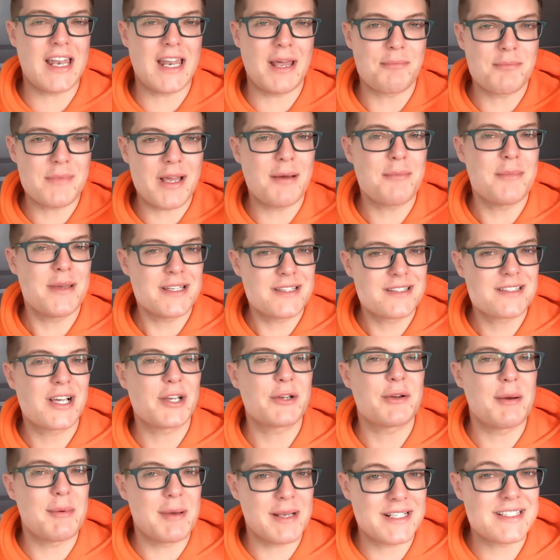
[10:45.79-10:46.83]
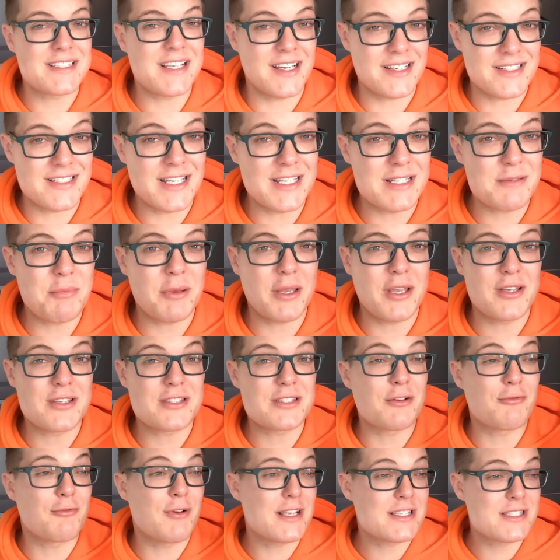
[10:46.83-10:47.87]
and I'm here to tell you I'm excited
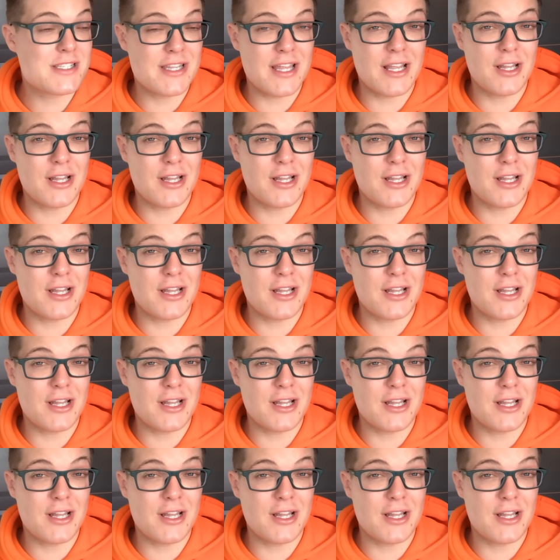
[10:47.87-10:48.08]
because the rest